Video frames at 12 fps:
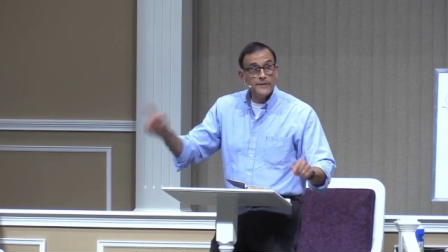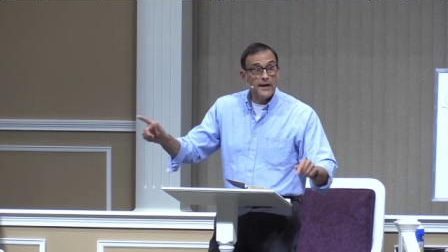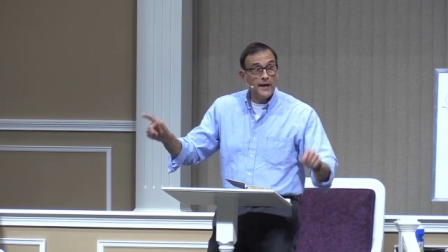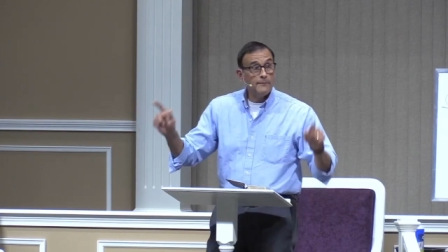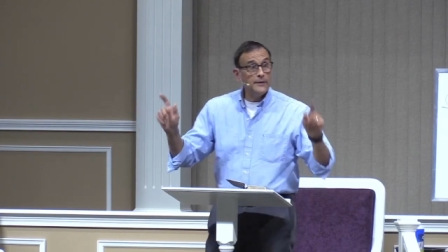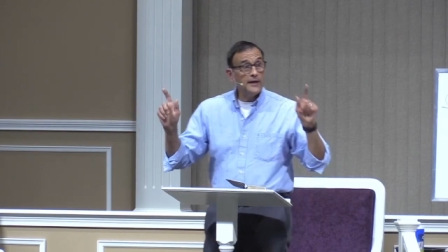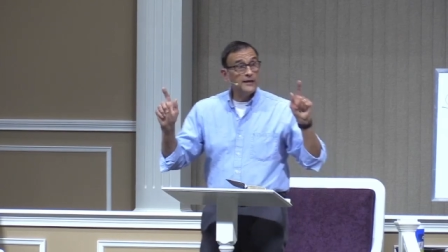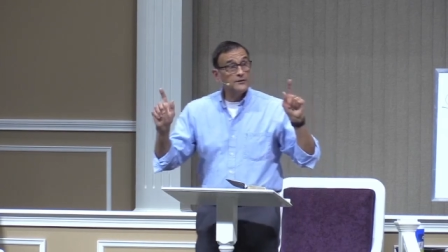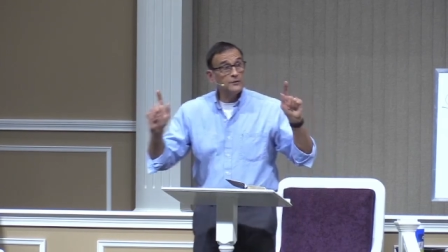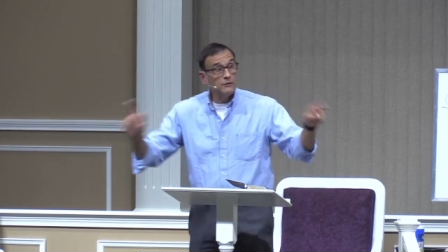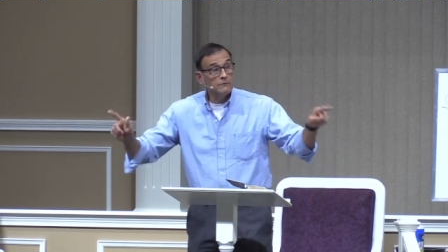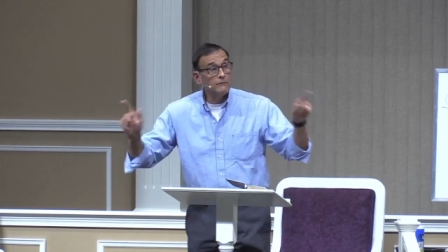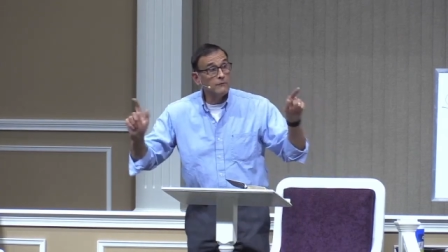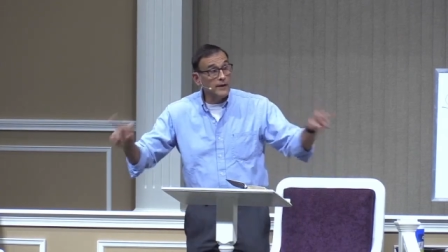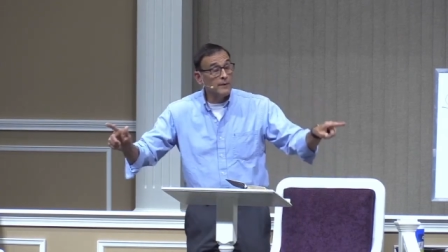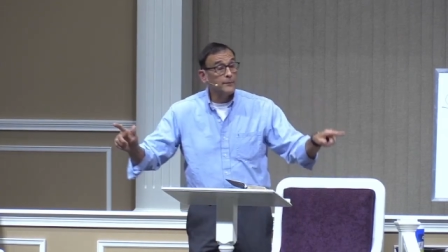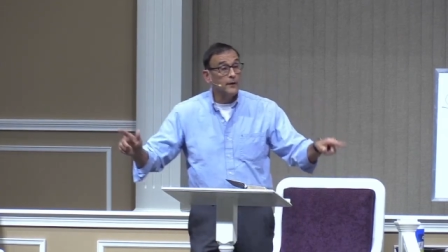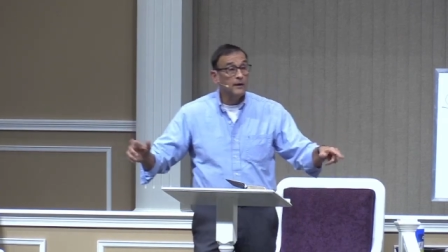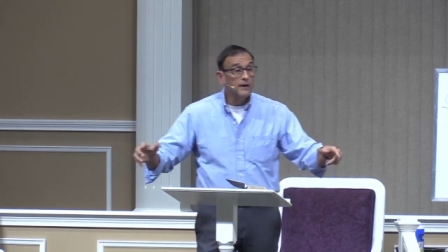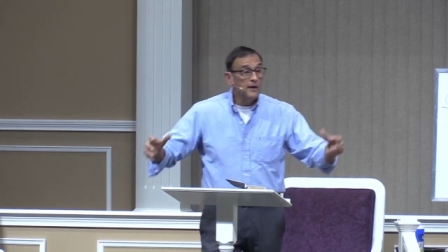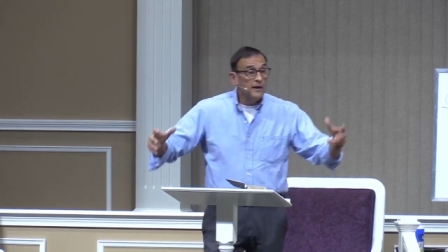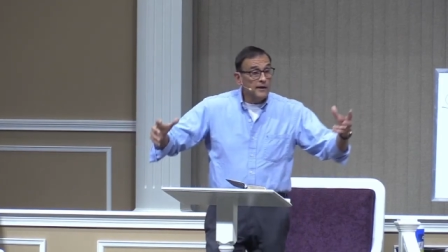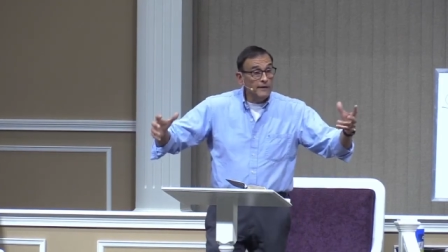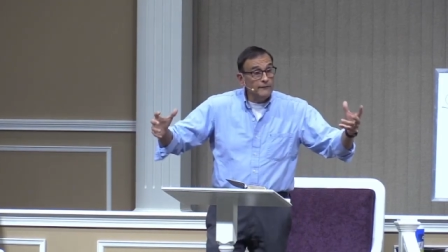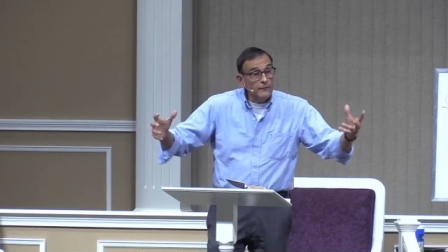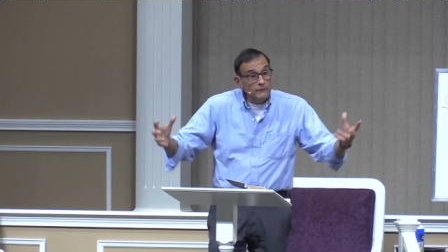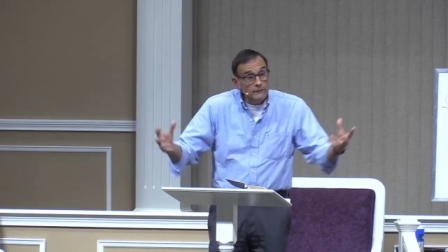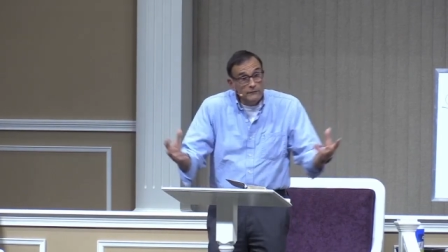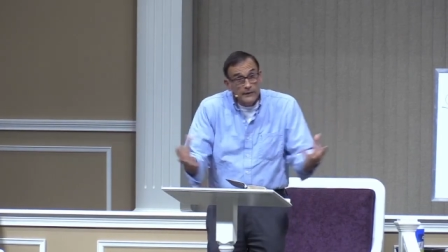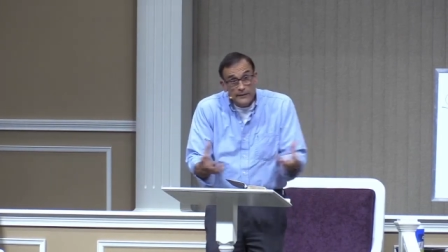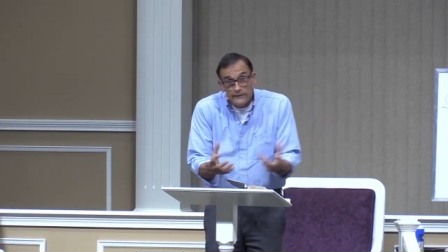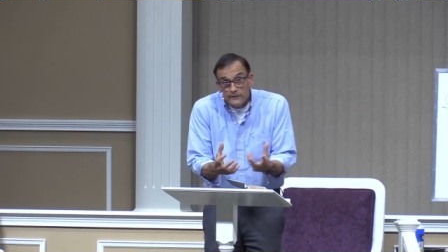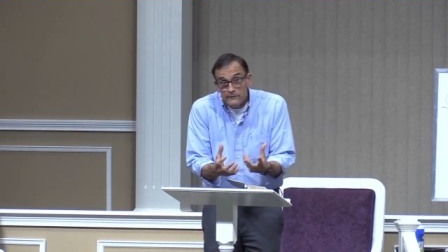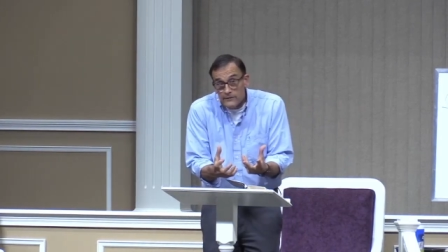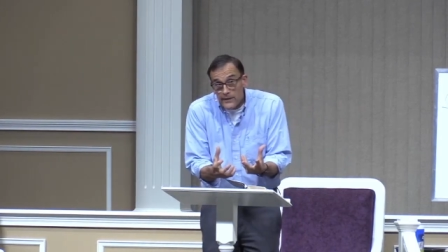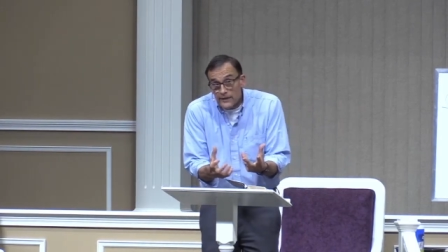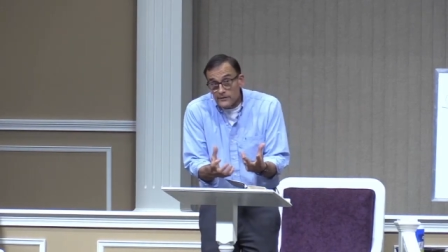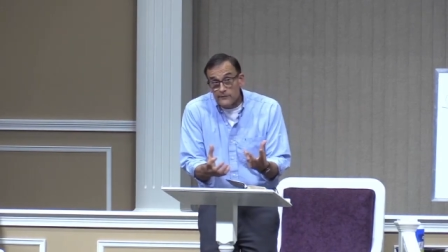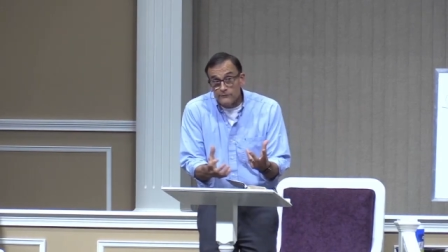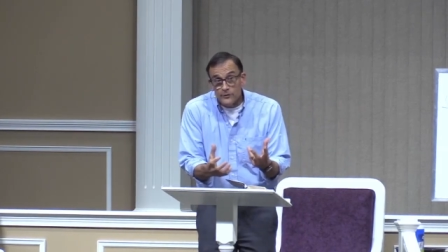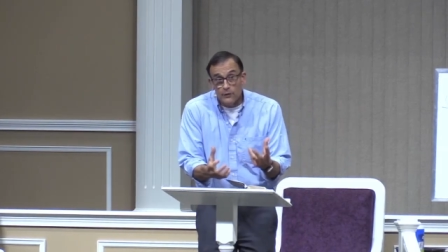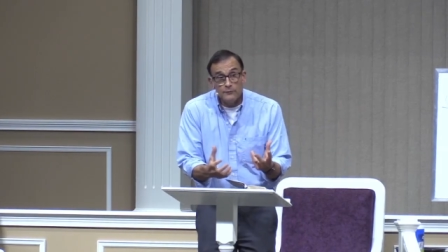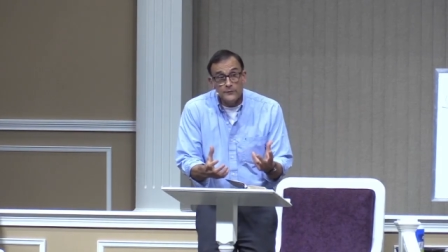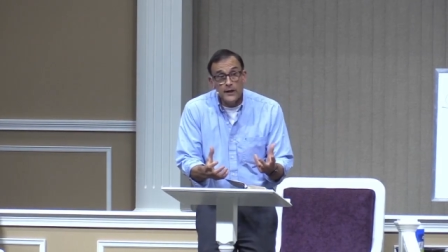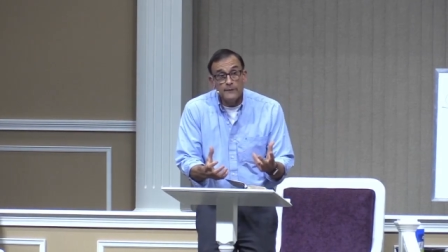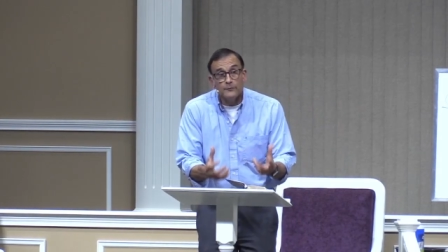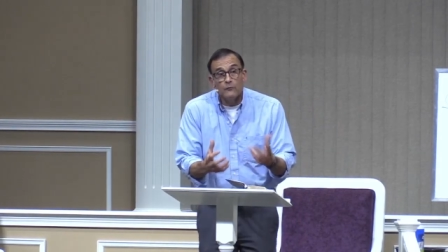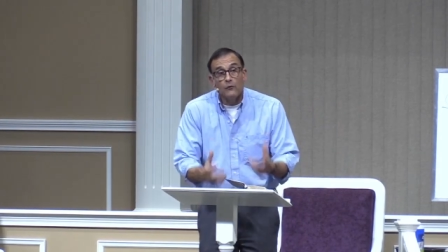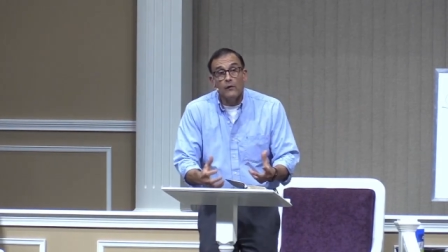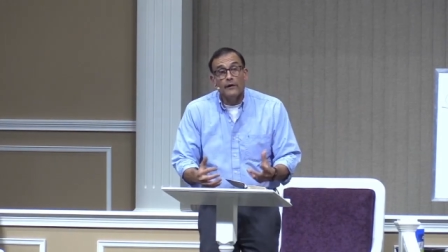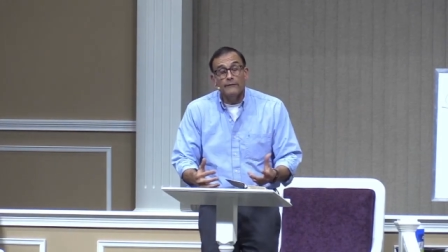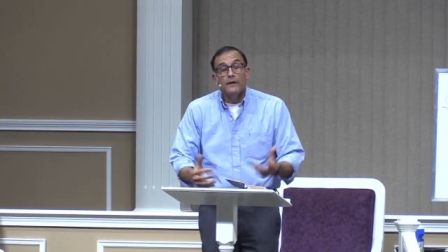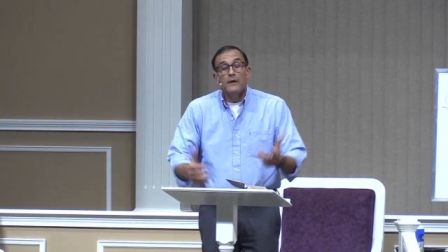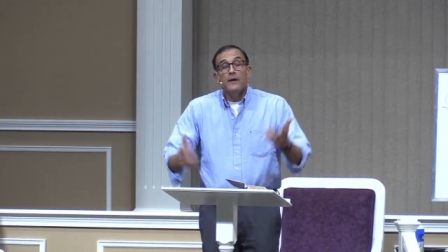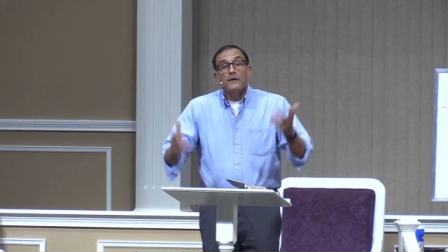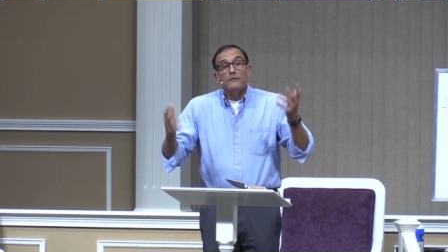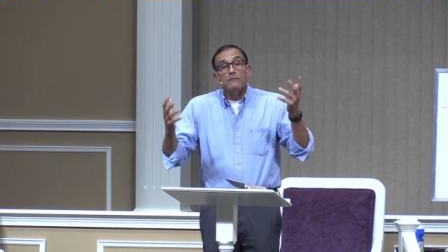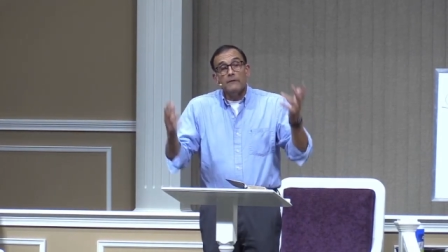dad, and that Job grandpa. If you read the text of Job chapter 1, you